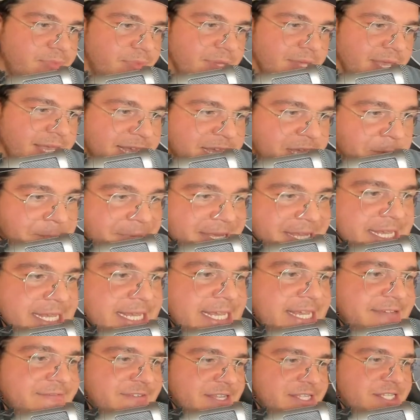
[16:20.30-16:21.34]
It can be
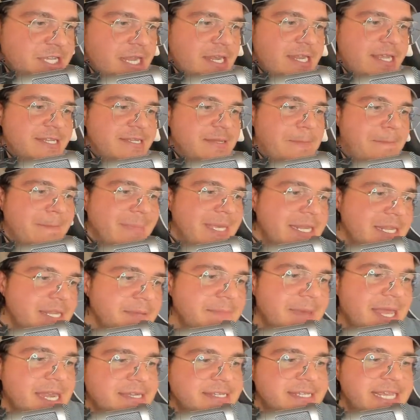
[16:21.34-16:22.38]
even done as a mini
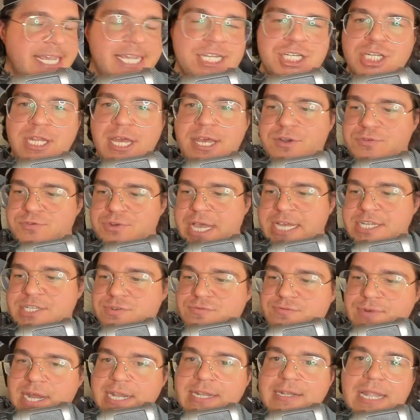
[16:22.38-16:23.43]
meditation as a
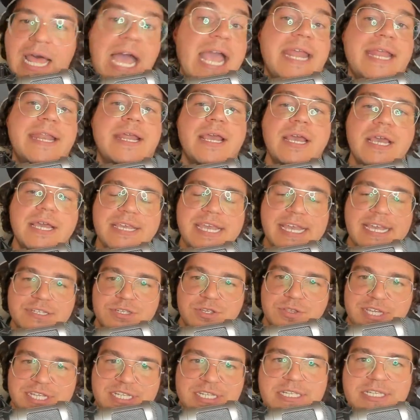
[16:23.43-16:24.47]
red light. Yeah, so
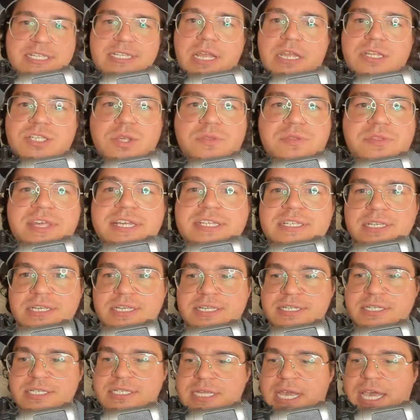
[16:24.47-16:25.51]
this
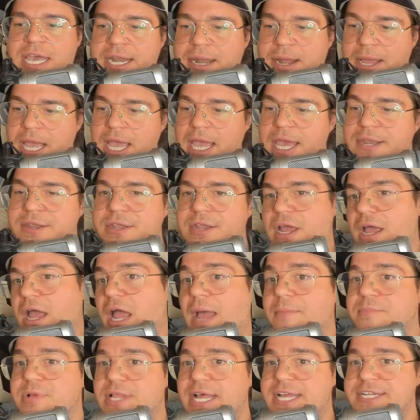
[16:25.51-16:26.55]
is, and
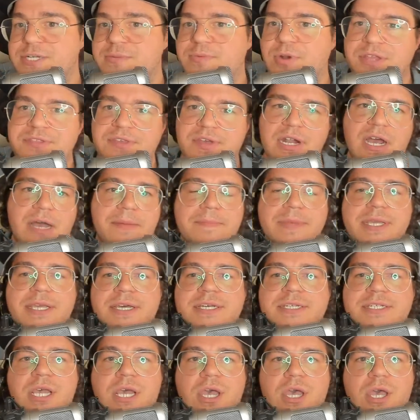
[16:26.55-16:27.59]
I'm glad you brought that up,
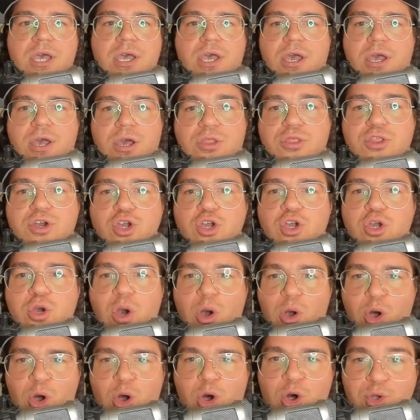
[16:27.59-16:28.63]
because the
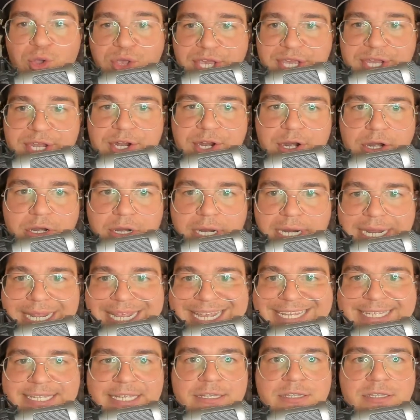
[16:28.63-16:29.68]
goal here
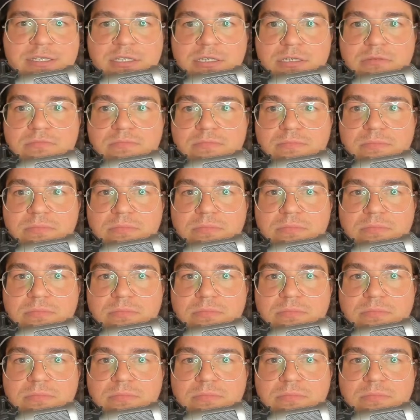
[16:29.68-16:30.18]
isn't to